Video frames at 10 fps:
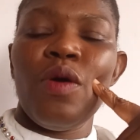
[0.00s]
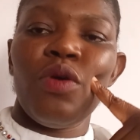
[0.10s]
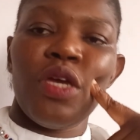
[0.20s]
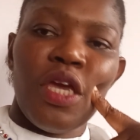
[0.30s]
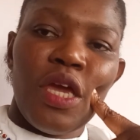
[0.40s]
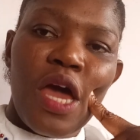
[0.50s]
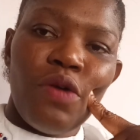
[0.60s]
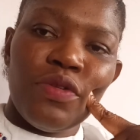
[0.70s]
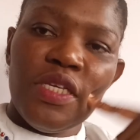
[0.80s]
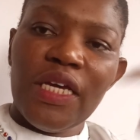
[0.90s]
Okay,
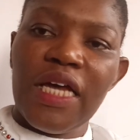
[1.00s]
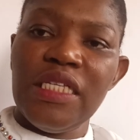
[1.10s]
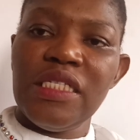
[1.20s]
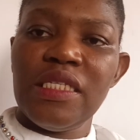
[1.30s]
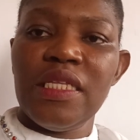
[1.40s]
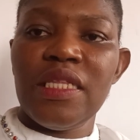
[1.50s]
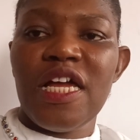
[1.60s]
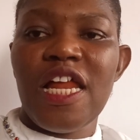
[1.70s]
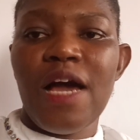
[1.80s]
I'll take an incident that